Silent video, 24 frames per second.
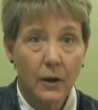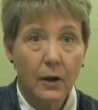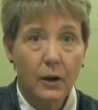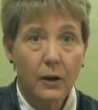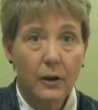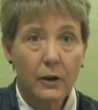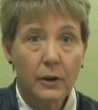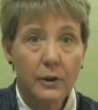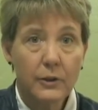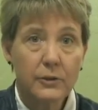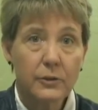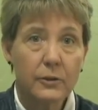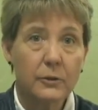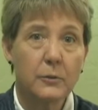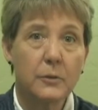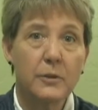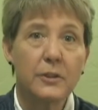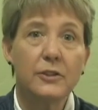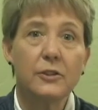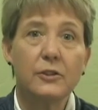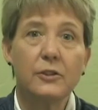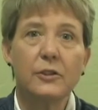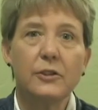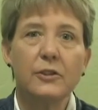Also, what
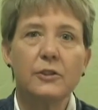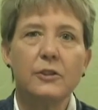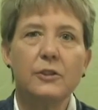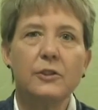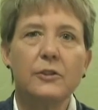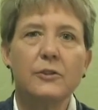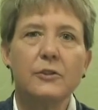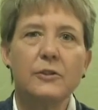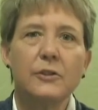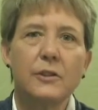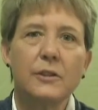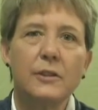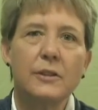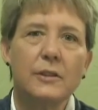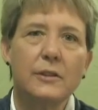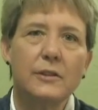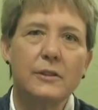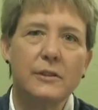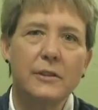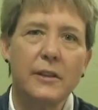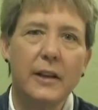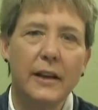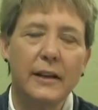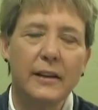is good news
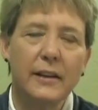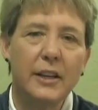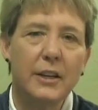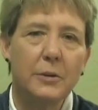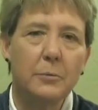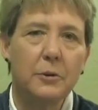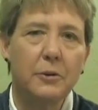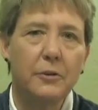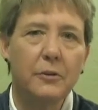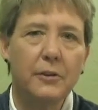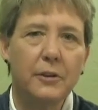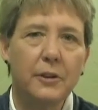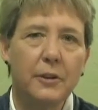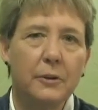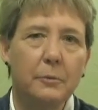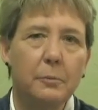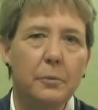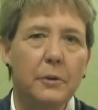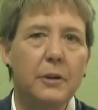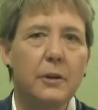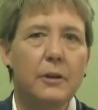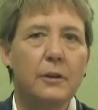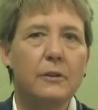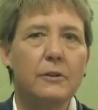is that
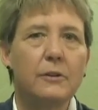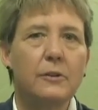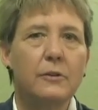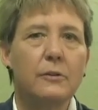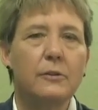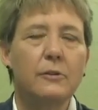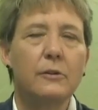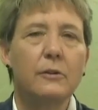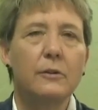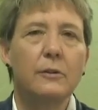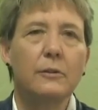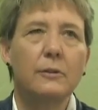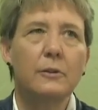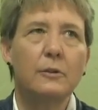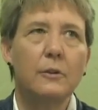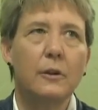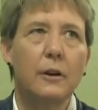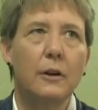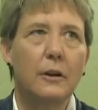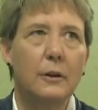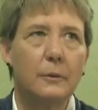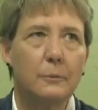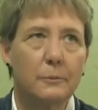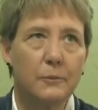chemotherapy is
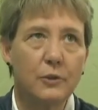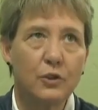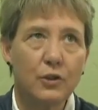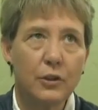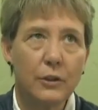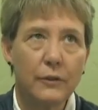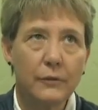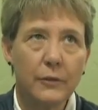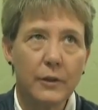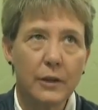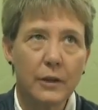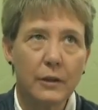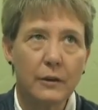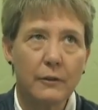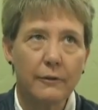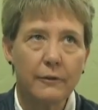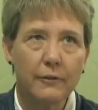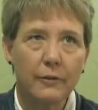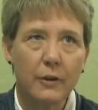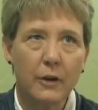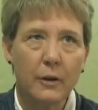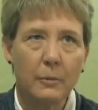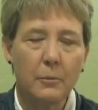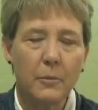shifting
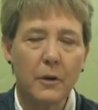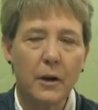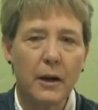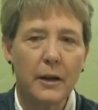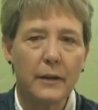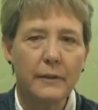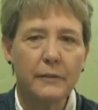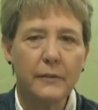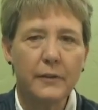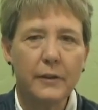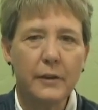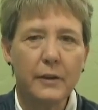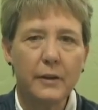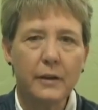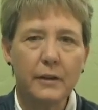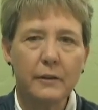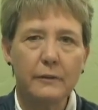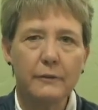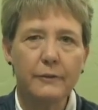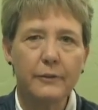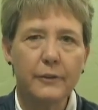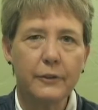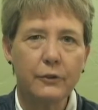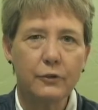from IV
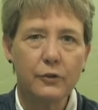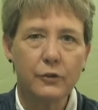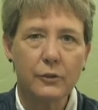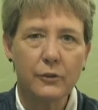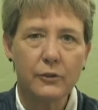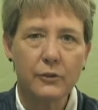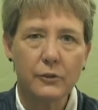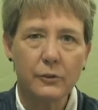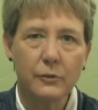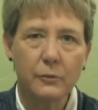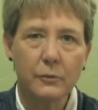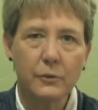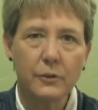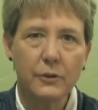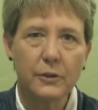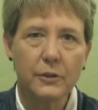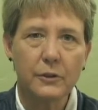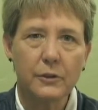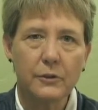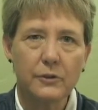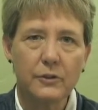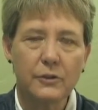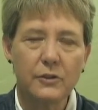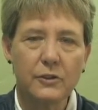infusions, where
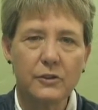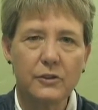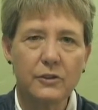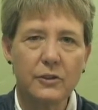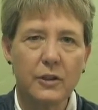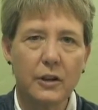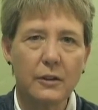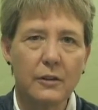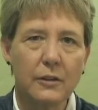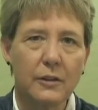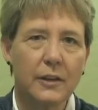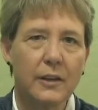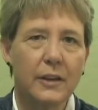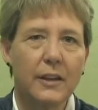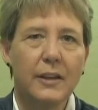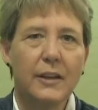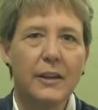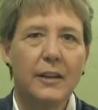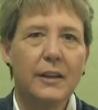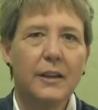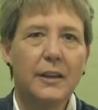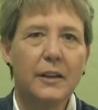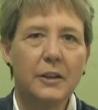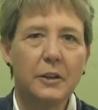you're stuck
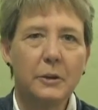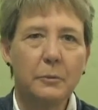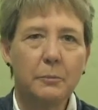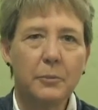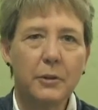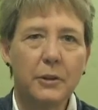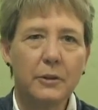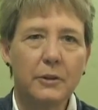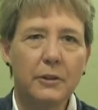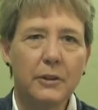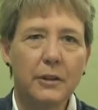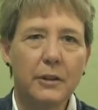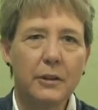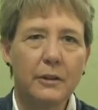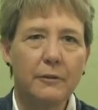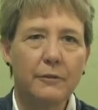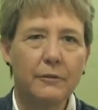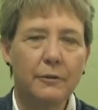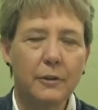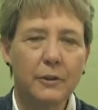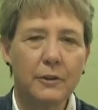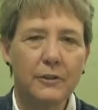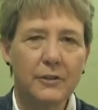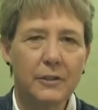in a building
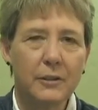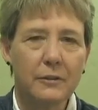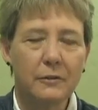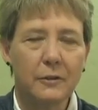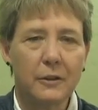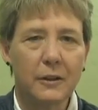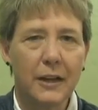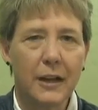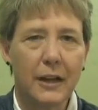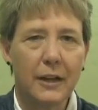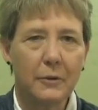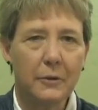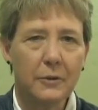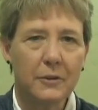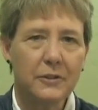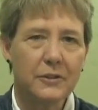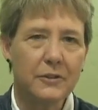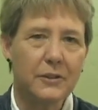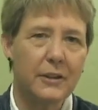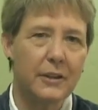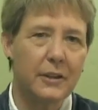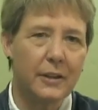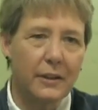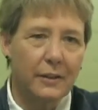for several
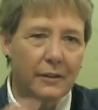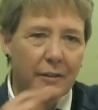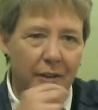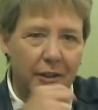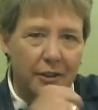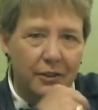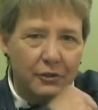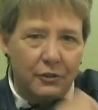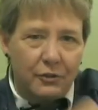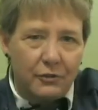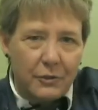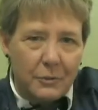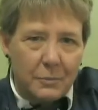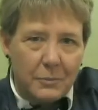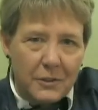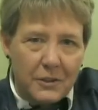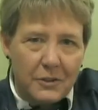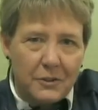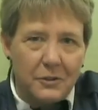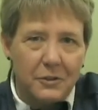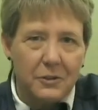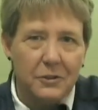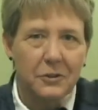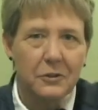hours getting things dripped
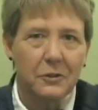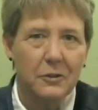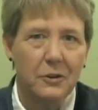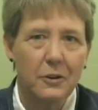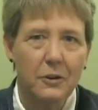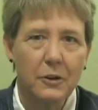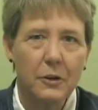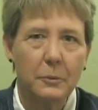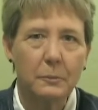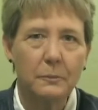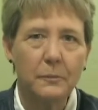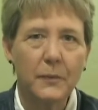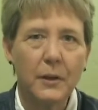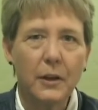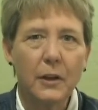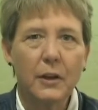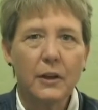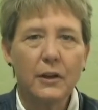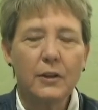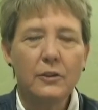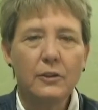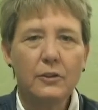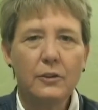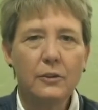into your arm,
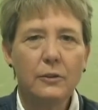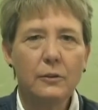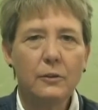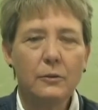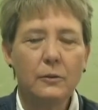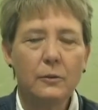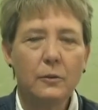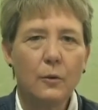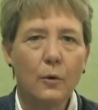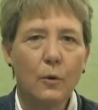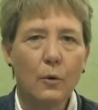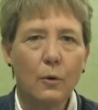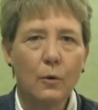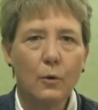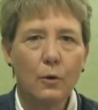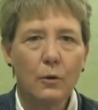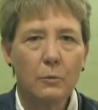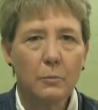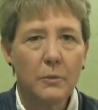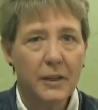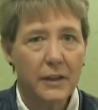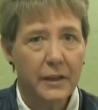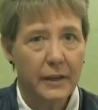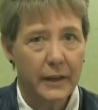to oral
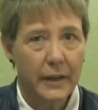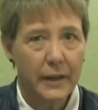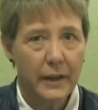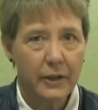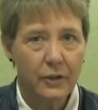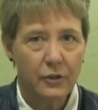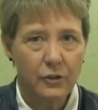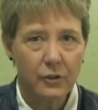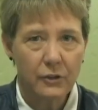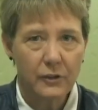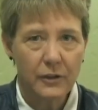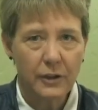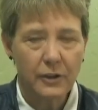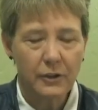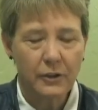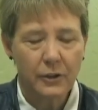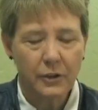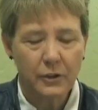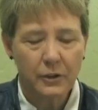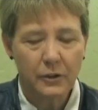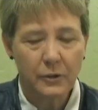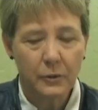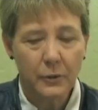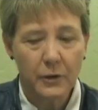medication that you
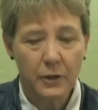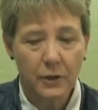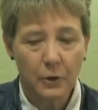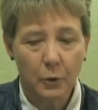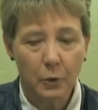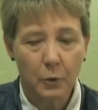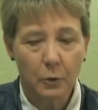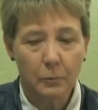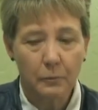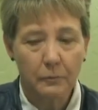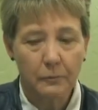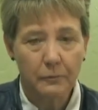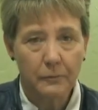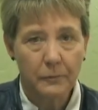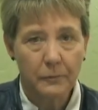can do at home.